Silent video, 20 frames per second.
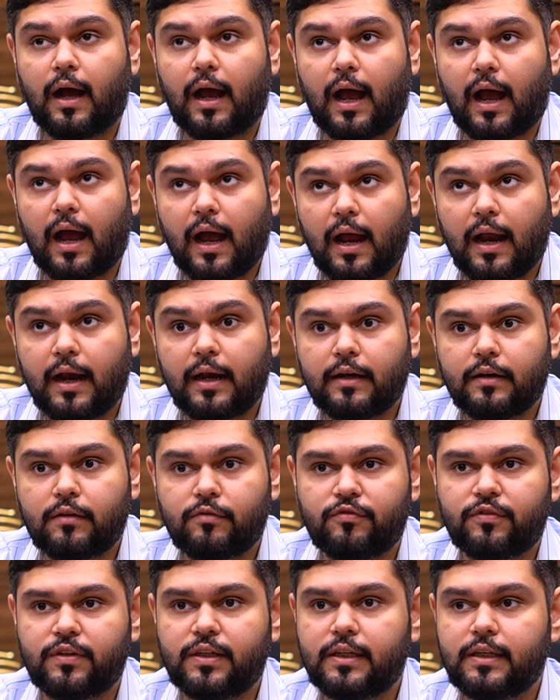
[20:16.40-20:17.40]

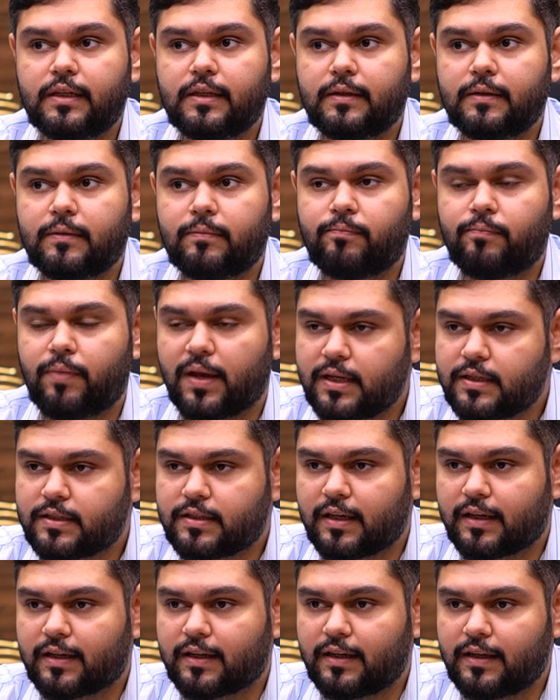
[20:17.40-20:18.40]
and we
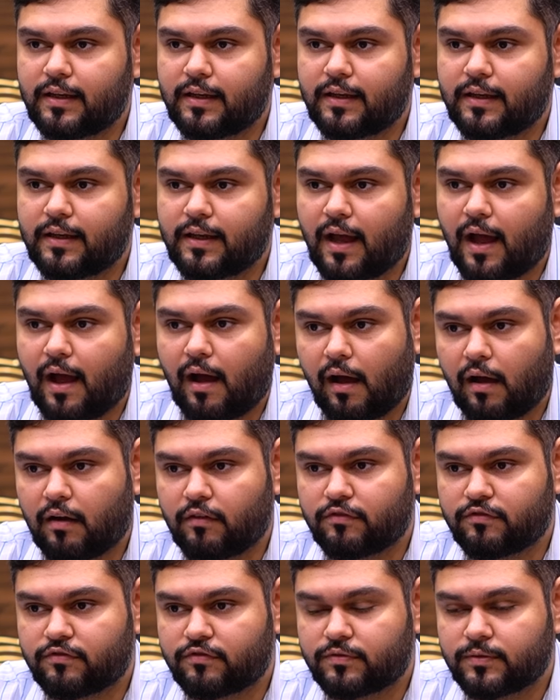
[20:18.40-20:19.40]
basically
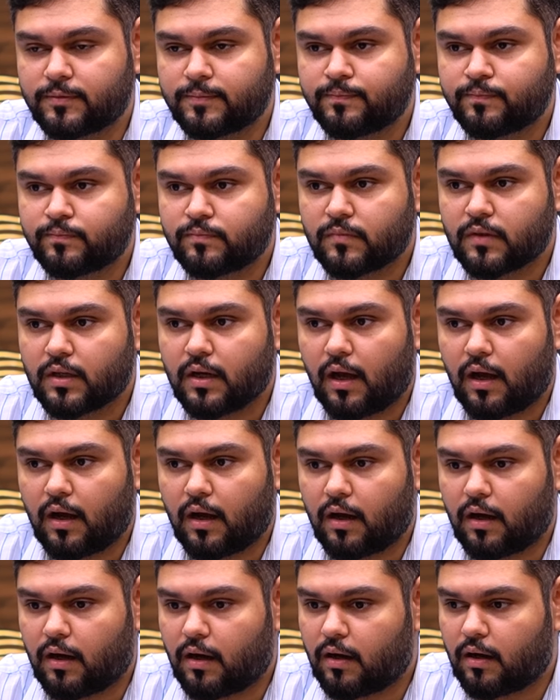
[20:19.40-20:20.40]
have
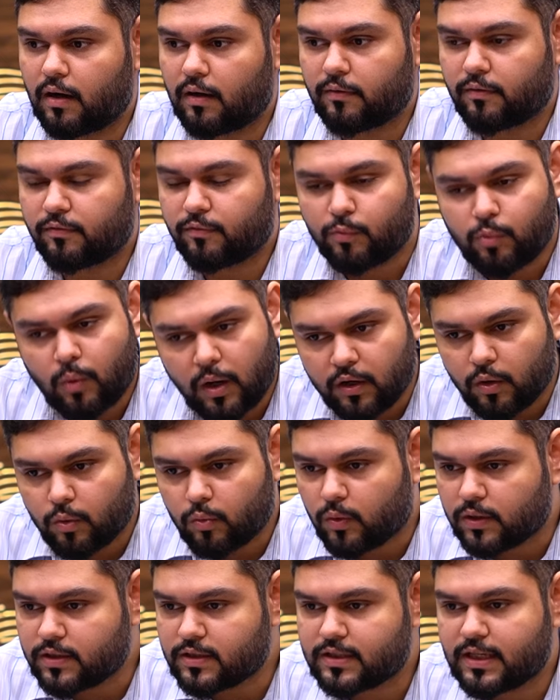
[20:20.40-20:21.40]

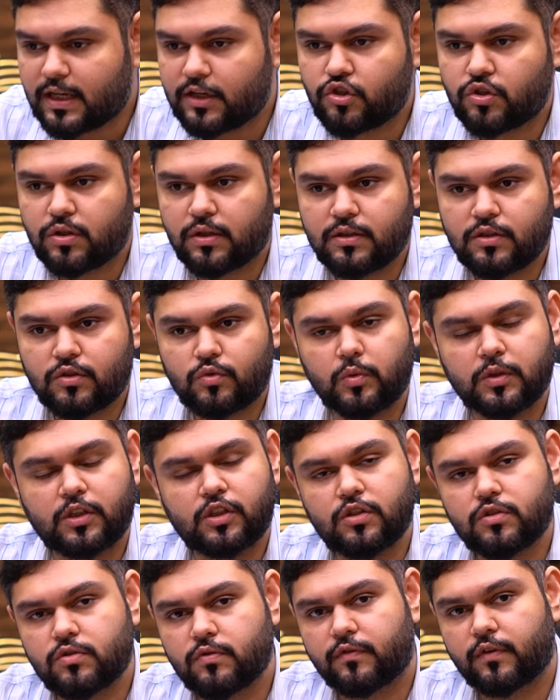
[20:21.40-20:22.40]
one-on-one sessions with
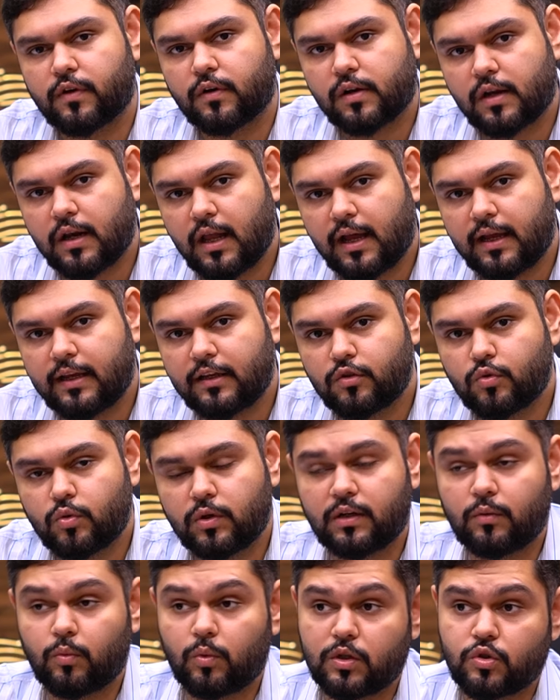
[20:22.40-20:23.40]
each of our clients,
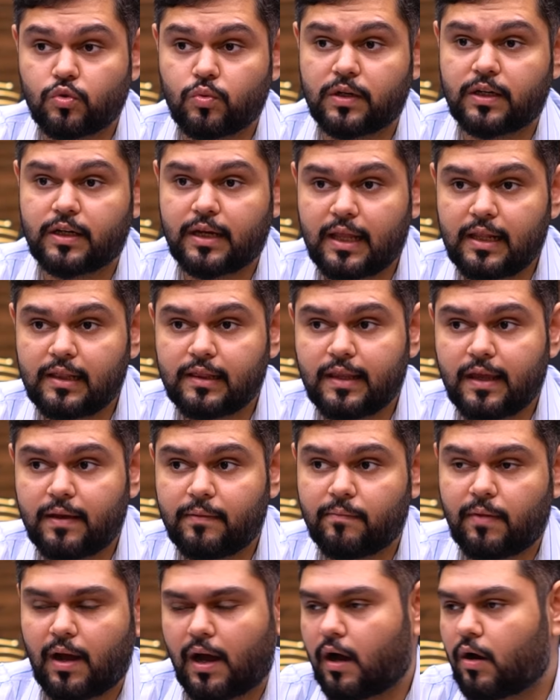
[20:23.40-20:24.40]
in which we tell
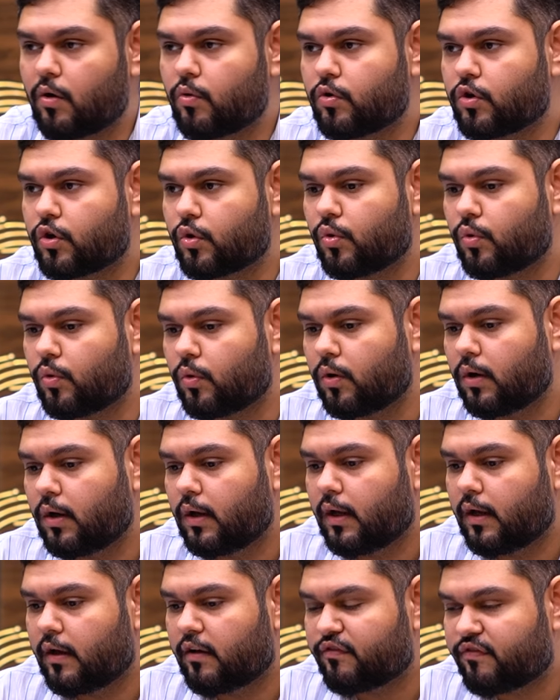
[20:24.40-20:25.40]
them how to
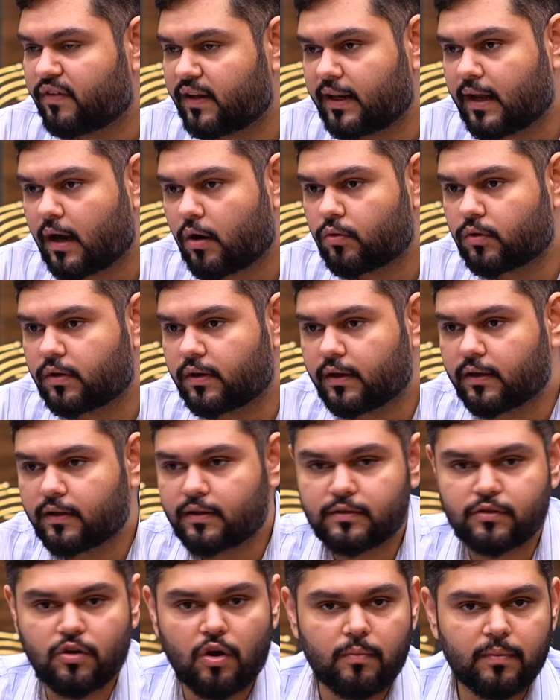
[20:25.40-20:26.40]
fill out
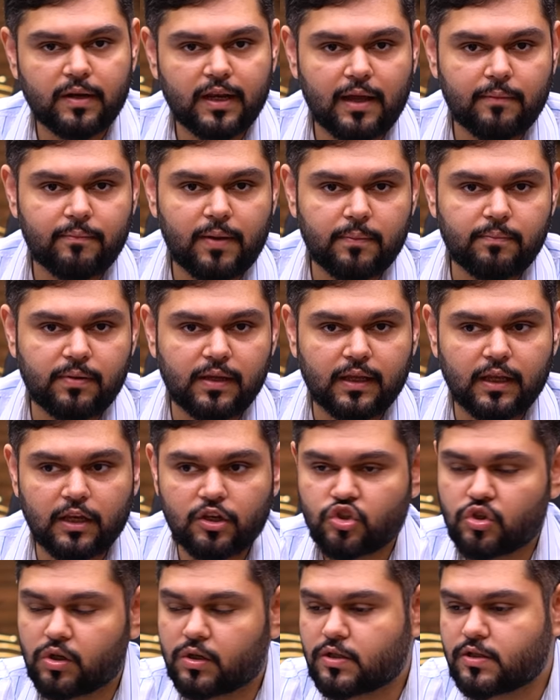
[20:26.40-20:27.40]
their Common App
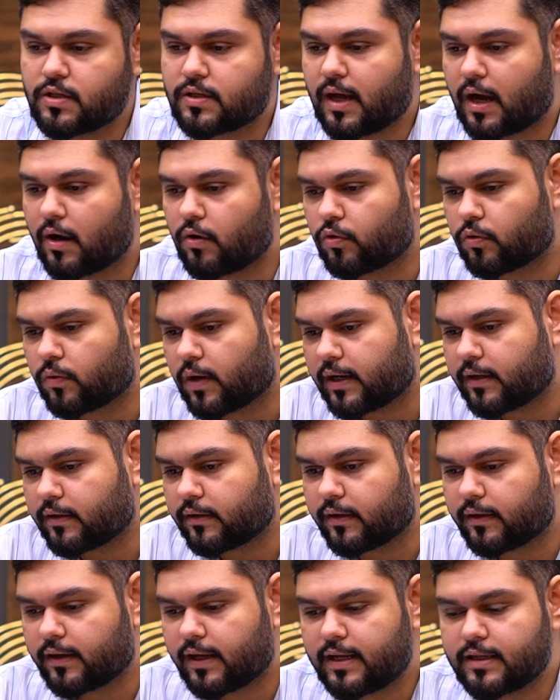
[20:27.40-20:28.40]
applications, how to write
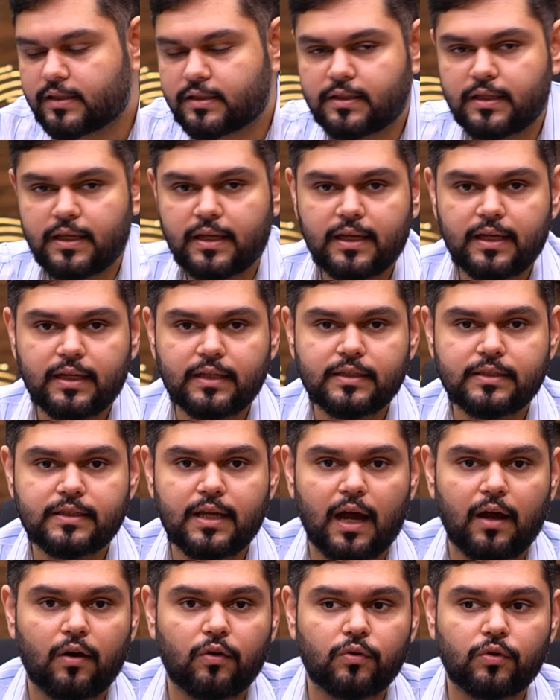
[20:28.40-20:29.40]
their essays,
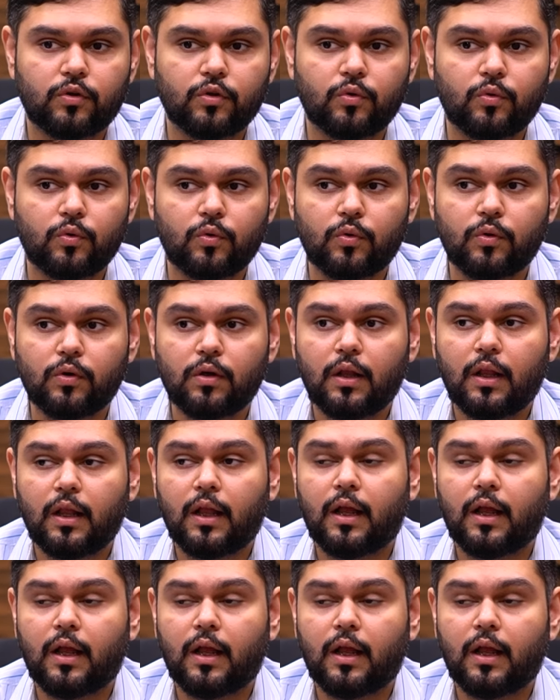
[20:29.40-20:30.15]
how to